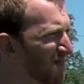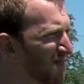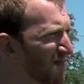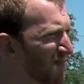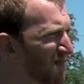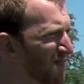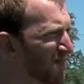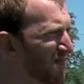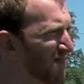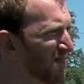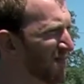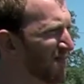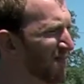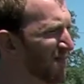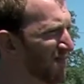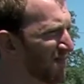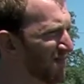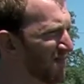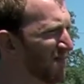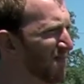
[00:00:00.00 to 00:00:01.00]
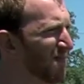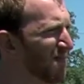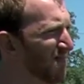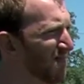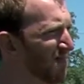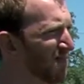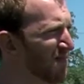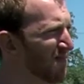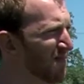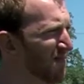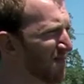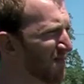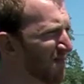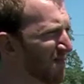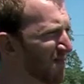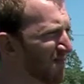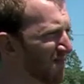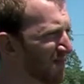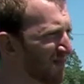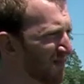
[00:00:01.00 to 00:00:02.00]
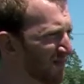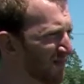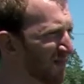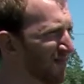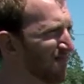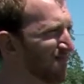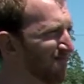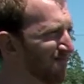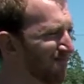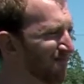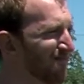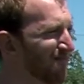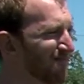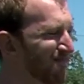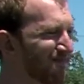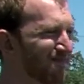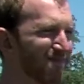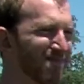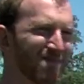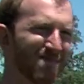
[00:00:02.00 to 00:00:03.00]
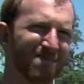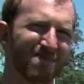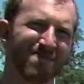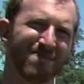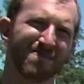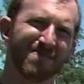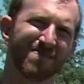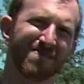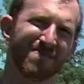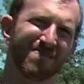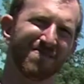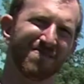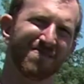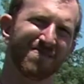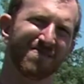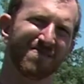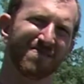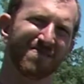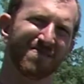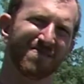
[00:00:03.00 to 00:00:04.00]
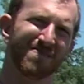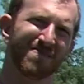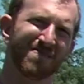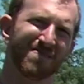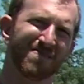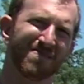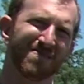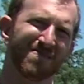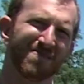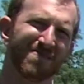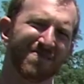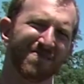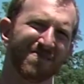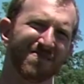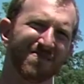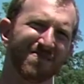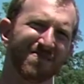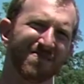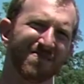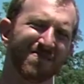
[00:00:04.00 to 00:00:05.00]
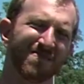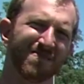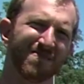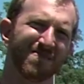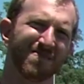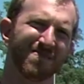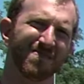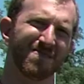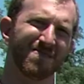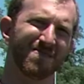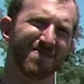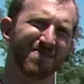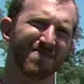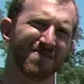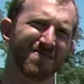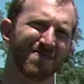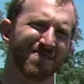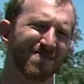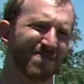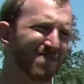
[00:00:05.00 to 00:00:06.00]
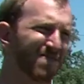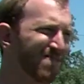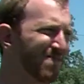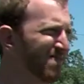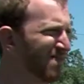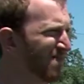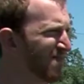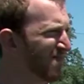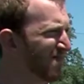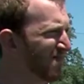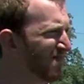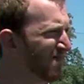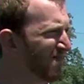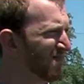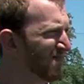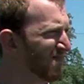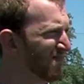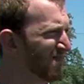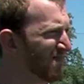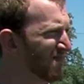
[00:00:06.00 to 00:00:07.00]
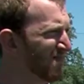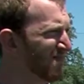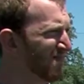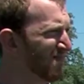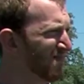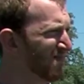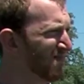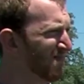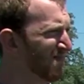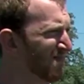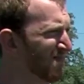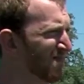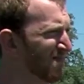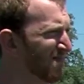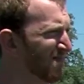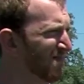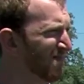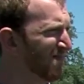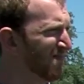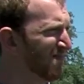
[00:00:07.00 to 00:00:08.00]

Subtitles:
[no speech]